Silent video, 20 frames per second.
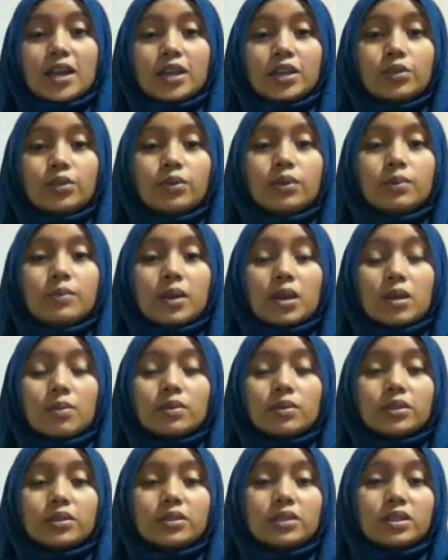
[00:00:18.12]
you will be
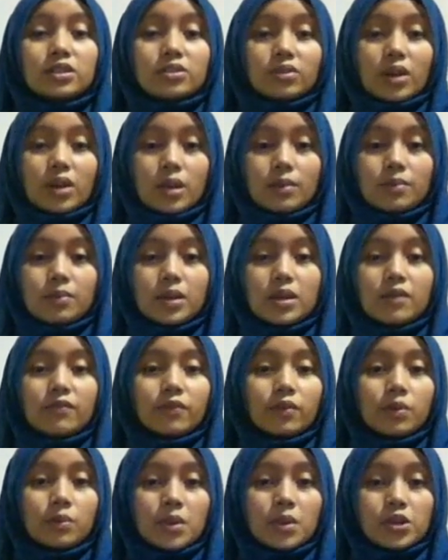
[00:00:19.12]
able to describe the
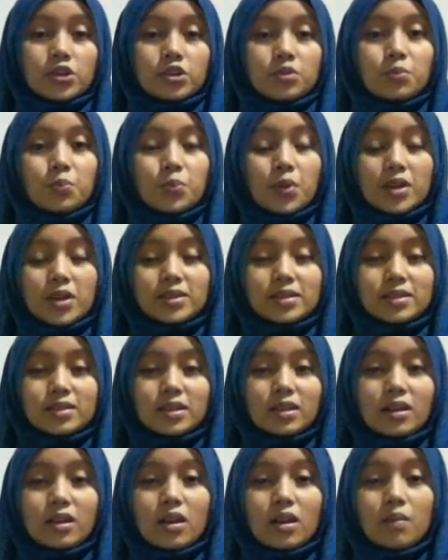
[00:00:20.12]
information
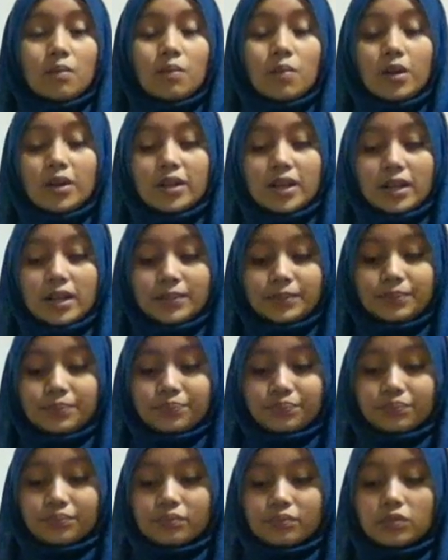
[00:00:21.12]
processing model.
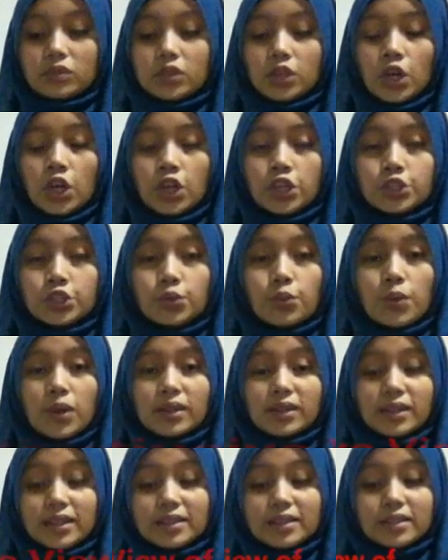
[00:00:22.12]
So
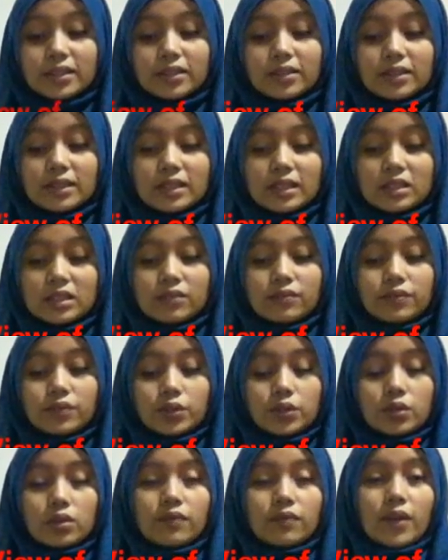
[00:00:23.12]
what is the cognitive
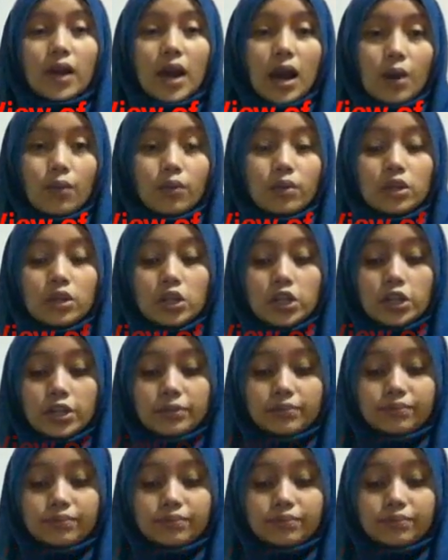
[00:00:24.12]
view of how we learn?